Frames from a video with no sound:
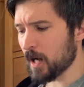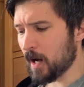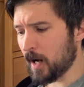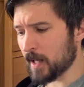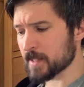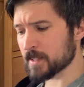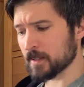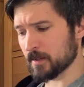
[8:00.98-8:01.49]

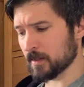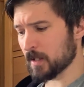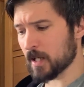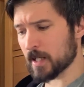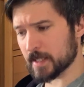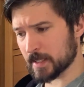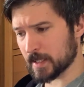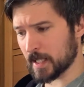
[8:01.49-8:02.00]
"I didn't
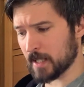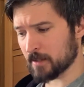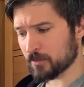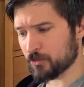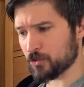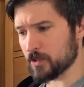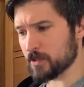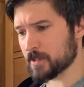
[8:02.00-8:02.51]
like that,"
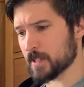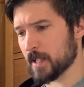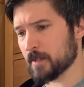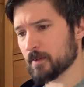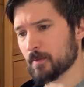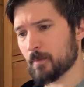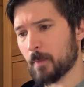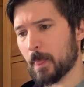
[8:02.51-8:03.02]
she
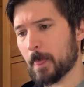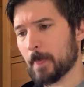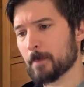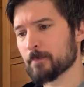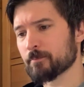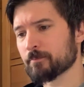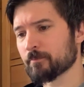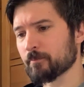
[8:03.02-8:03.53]
said.
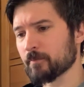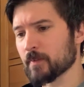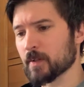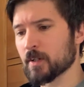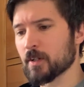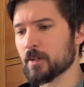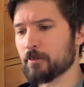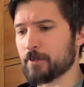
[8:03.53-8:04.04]

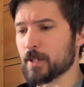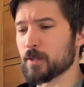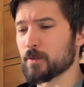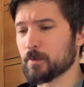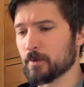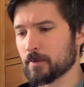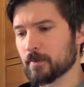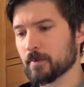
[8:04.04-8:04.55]

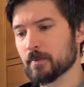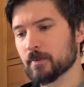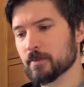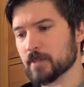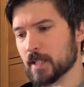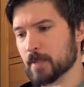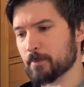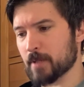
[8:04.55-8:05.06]
"Phew,"
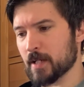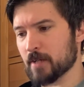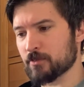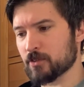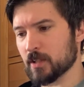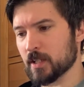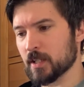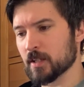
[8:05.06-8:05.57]
said the
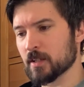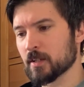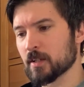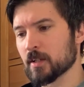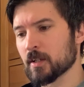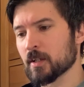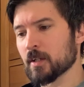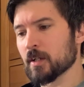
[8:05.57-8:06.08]
BFG.
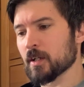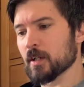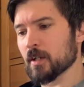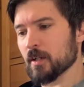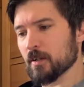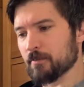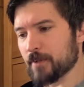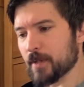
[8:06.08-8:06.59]

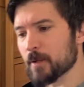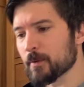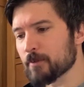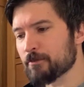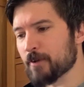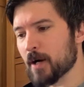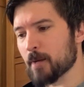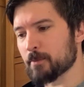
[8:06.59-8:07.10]
"Few
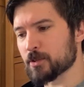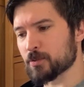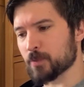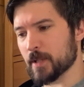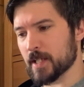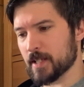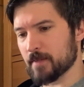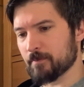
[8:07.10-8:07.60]
and far
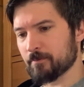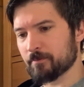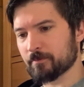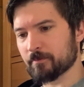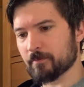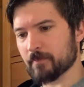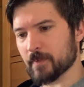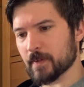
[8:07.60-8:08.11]
between.
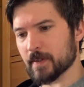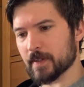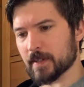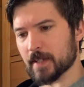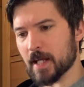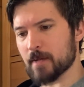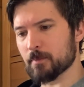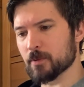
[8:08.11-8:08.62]

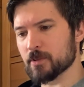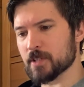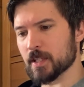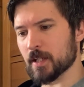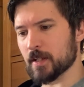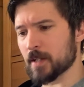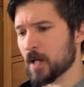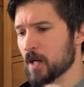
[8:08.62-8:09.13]
They was
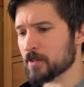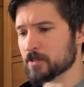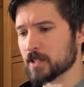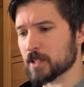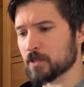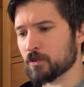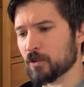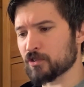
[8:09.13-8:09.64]
in a
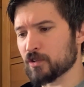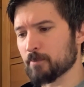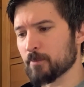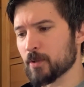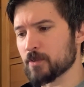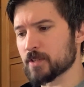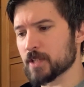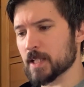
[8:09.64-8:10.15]
nasty crotchet
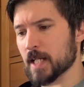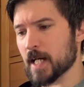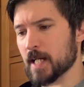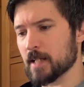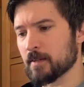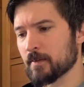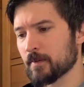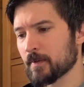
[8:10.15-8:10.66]
mood
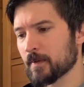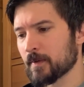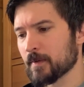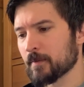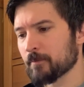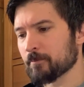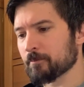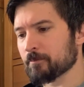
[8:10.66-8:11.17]
today."
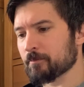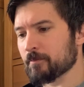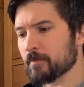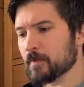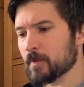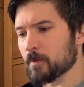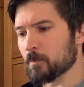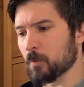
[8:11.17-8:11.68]

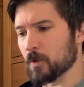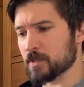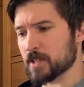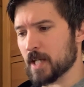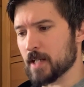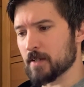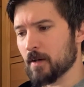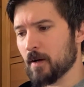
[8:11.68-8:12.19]
"Was
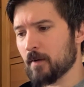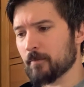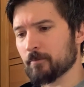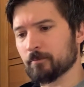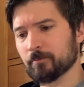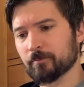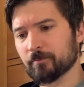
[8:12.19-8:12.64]
they not?"